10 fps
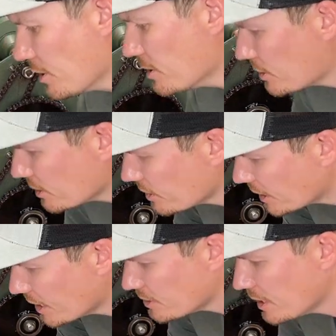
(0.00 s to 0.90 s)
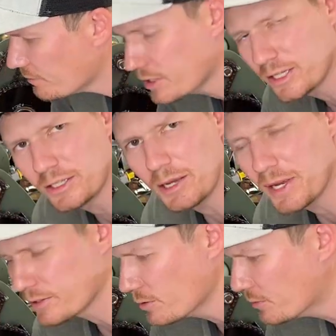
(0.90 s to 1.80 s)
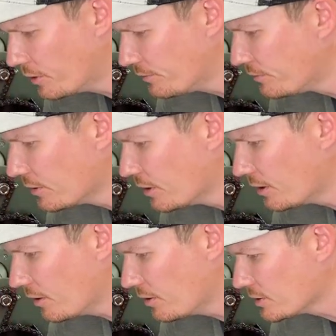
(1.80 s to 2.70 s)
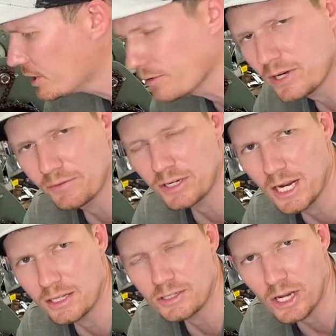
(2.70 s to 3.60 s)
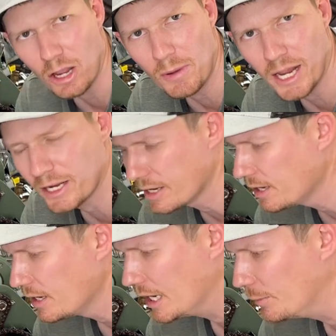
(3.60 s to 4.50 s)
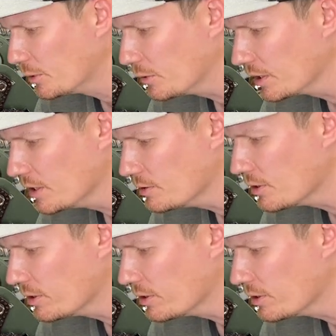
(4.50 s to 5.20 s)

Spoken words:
these just in case you ever need to go back to them. Honestly, I've never needed to go back and put one of these